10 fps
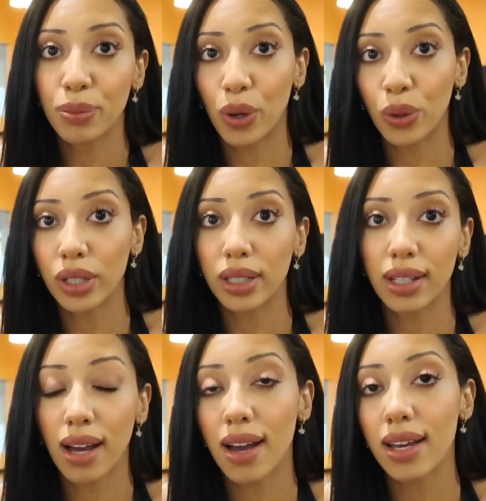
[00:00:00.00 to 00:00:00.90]
to bulk
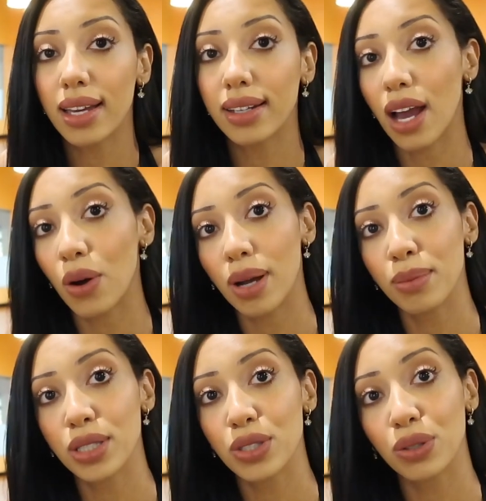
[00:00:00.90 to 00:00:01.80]
and cut and now
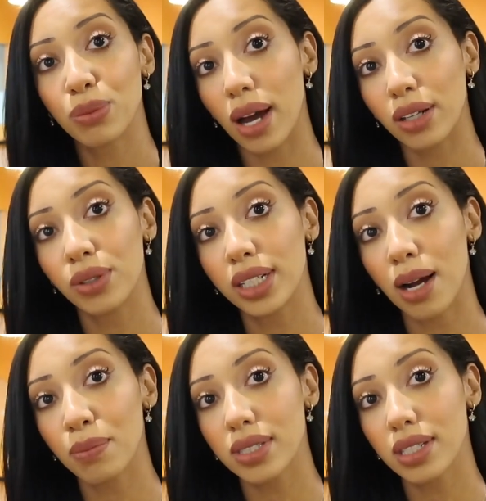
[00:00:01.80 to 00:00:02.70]
I'm into body
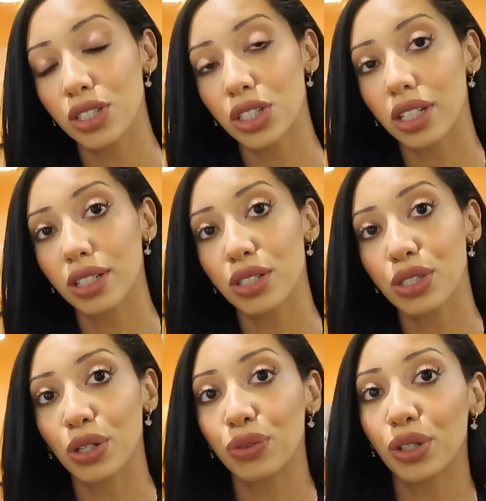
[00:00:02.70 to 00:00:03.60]
recomposition.
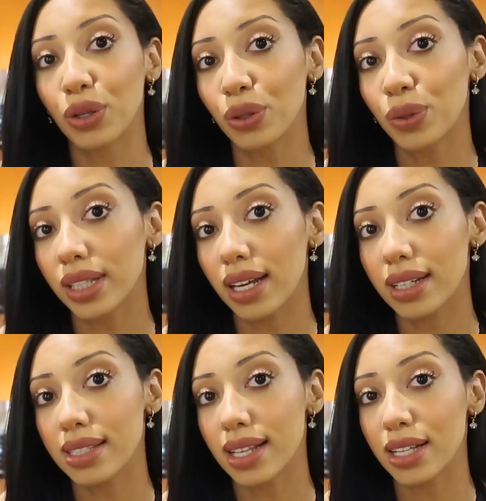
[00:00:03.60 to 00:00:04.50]
So if you don't know what that
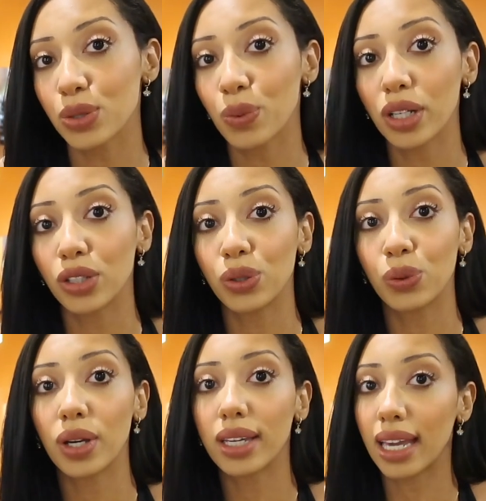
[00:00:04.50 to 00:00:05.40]
is, that's when
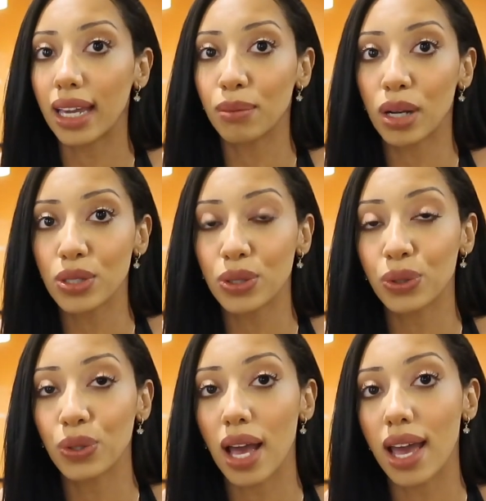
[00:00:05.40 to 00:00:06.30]
you gain
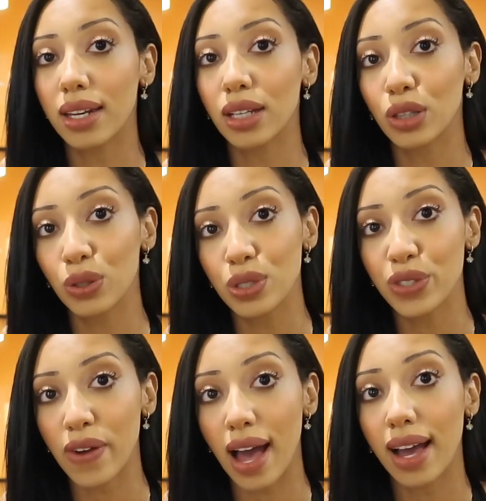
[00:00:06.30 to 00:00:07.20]
muscle and lose
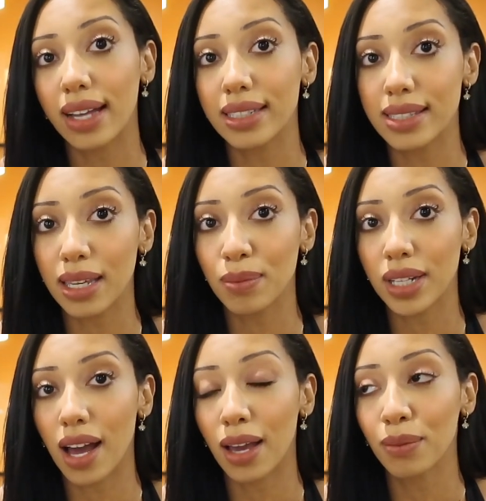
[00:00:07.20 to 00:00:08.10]
fat at the same
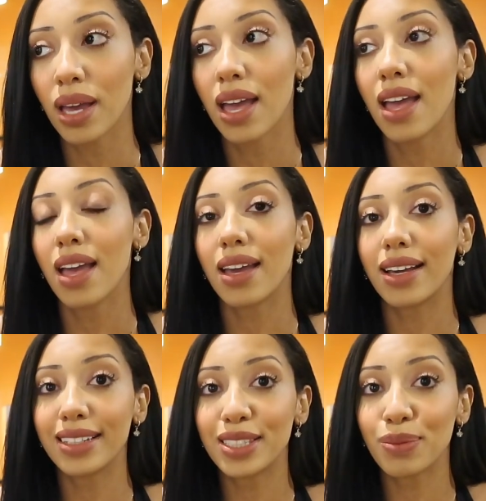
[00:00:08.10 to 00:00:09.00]
time.
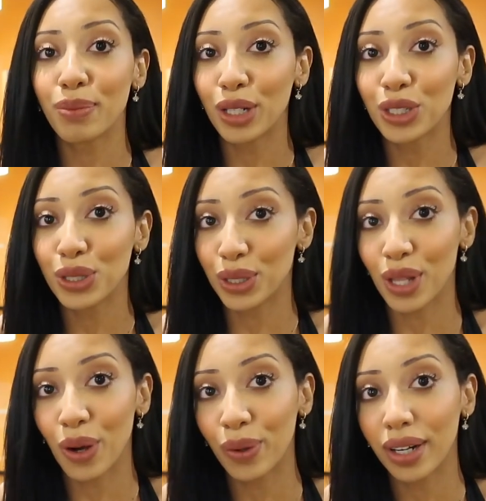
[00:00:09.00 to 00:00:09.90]
It's much
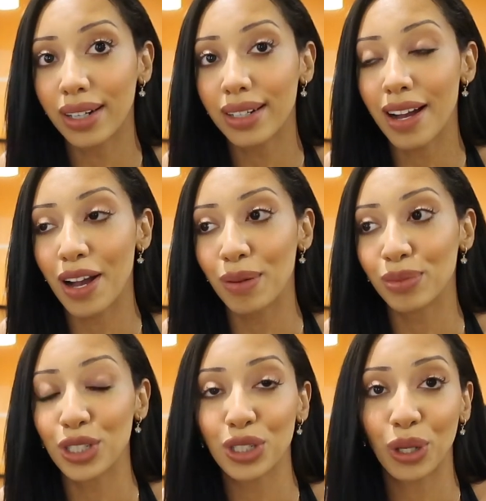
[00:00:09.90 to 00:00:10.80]
slower um,
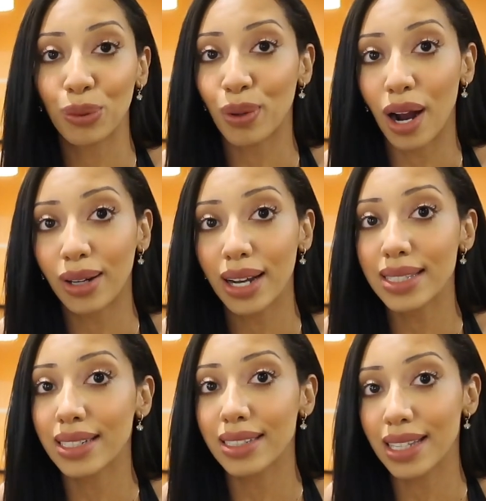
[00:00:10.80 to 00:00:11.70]
to show
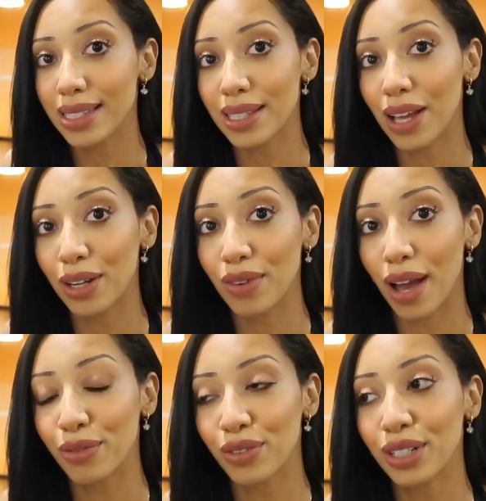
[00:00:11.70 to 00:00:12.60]
progress and it takes a lot of
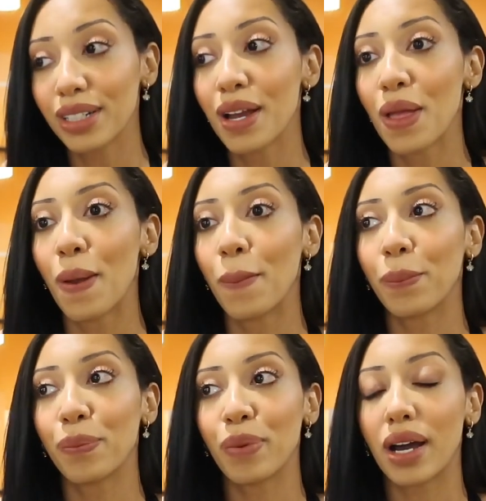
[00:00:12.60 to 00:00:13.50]
effort,
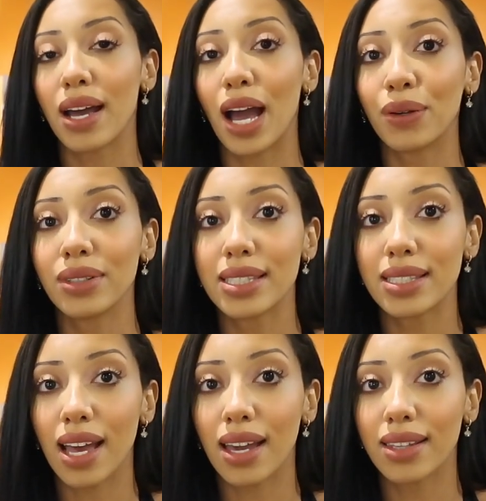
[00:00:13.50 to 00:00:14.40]
but I would
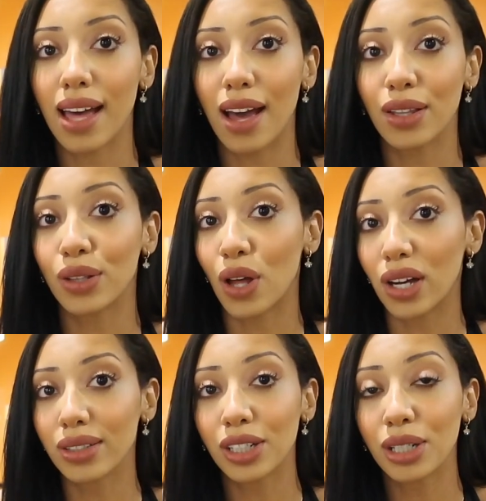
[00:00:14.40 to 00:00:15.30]
say that
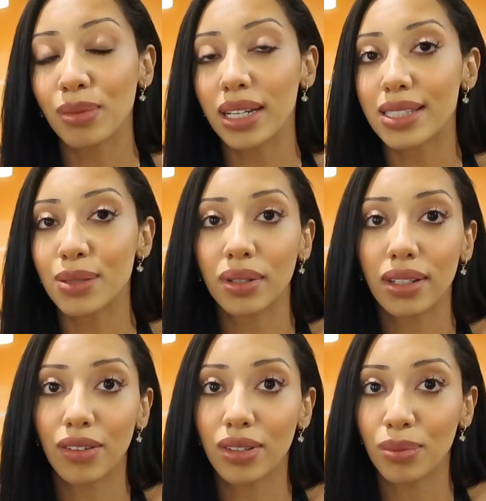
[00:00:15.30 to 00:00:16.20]
long term it's been
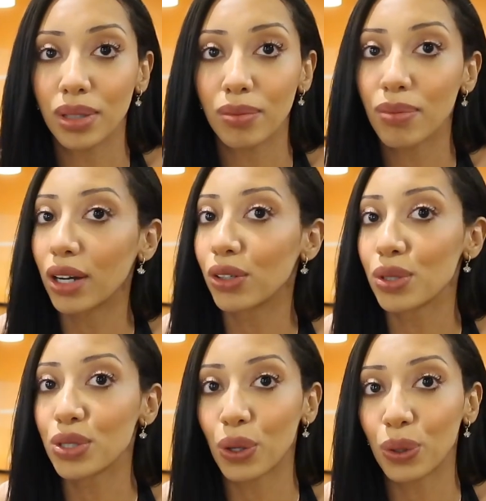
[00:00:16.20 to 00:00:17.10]
giving me better
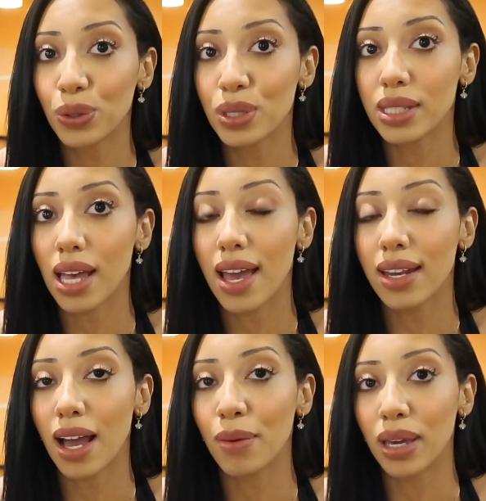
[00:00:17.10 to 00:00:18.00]
results
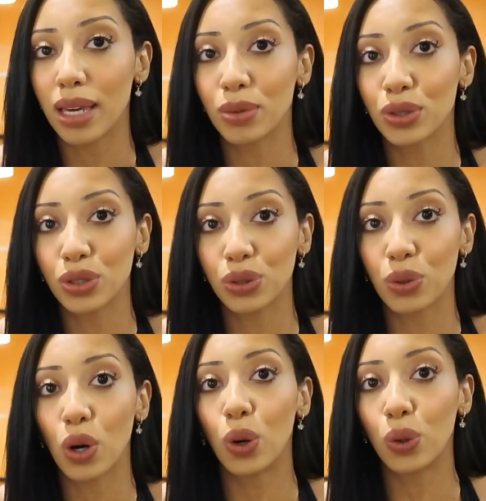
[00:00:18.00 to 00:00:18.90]
and I'm able
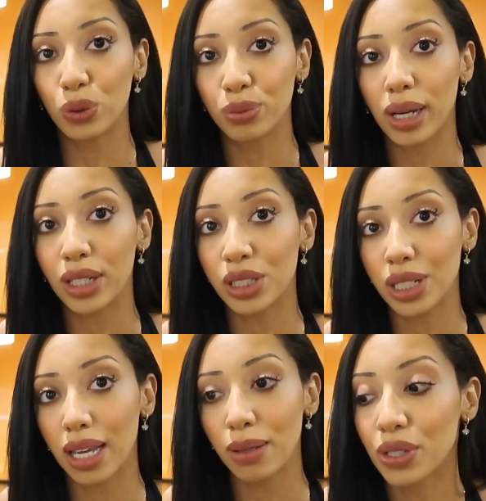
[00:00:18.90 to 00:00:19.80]
to hold my
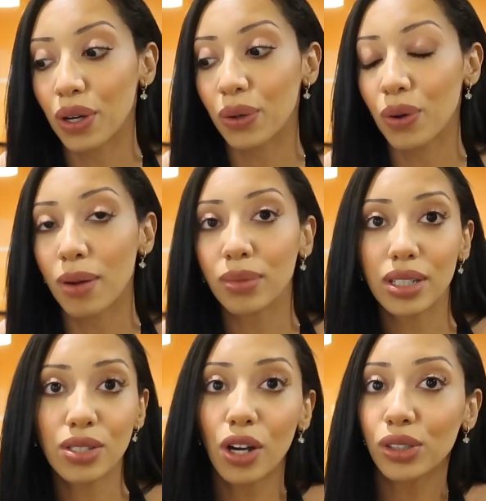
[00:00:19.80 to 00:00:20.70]
shape so I'm
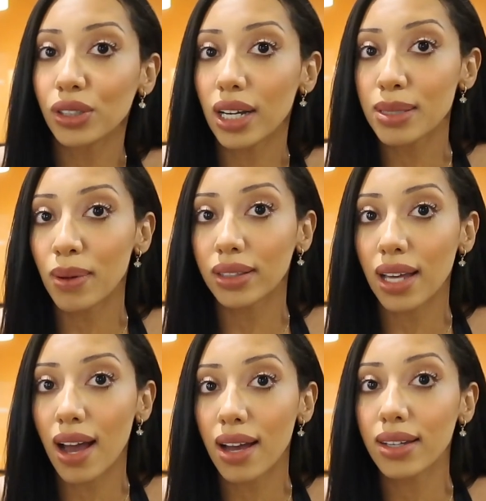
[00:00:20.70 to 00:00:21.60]
gonna talk to you guys about
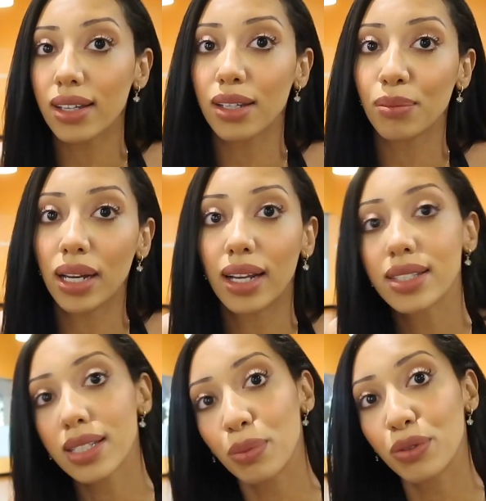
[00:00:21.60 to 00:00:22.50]
that in my
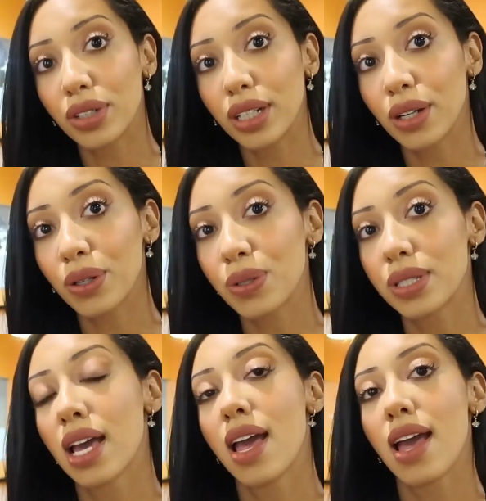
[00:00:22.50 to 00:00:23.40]
next couple videos
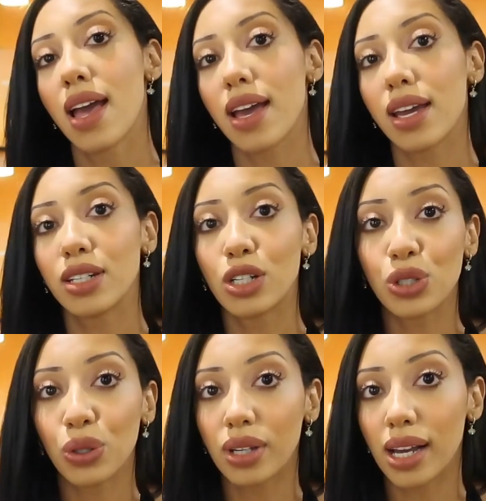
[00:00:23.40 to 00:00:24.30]
and
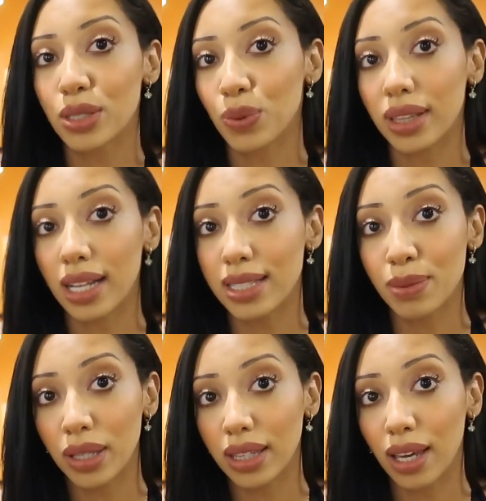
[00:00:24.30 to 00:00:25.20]
show you guys what
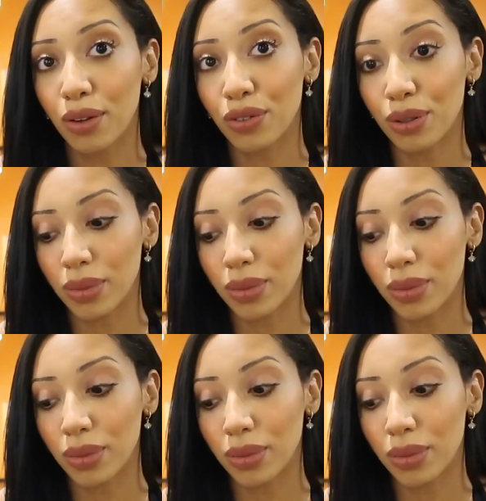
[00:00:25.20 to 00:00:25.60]
that's been like for